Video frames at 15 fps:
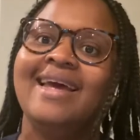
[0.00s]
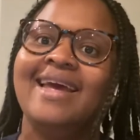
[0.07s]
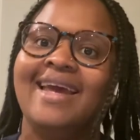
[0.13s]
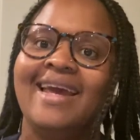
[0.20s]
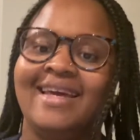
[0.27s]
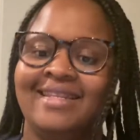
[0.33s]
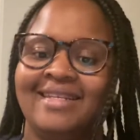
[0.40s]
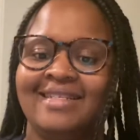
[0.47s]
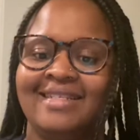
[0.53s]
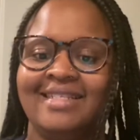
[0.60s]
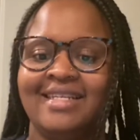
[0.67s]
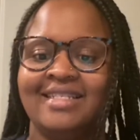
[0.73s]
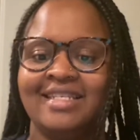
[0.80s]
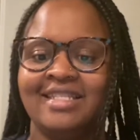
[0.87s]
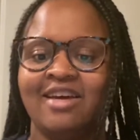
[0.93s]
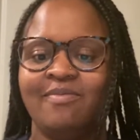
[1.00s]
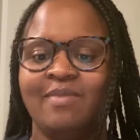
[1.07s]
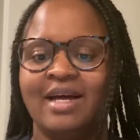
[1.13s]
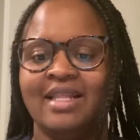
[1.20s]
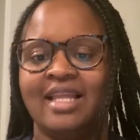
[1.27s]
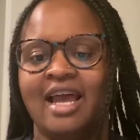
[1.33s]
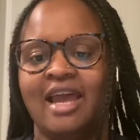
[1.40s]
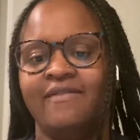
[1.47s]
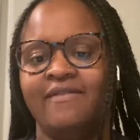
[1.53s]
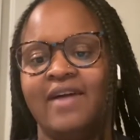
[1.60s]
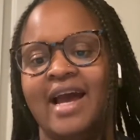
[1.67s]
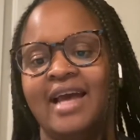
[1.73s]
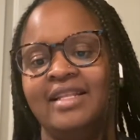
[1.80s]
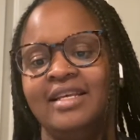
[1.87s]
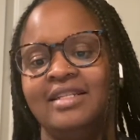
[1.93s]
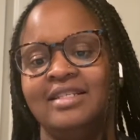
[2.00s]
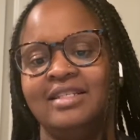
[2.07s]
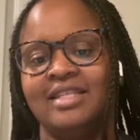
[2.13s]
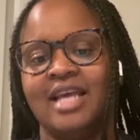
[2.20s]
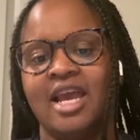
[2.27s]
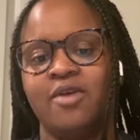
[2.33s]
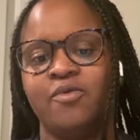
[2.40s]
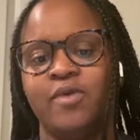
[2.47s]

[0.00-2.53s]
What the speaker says: In this season of my life, I need to take